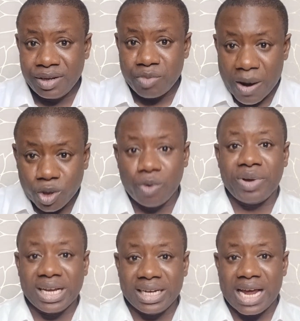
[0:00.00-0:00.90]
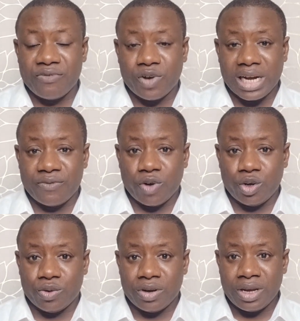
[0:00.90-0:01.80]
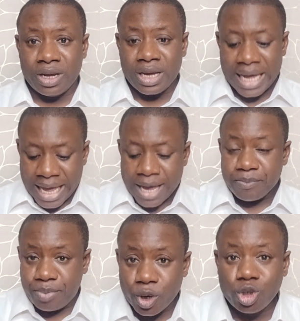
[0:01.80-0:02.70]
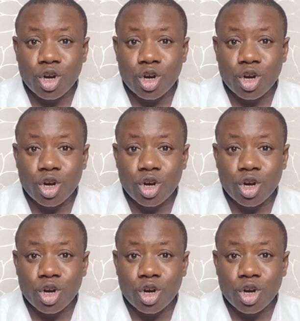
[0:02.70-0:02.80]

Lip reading: But I want to break it down further for you. Build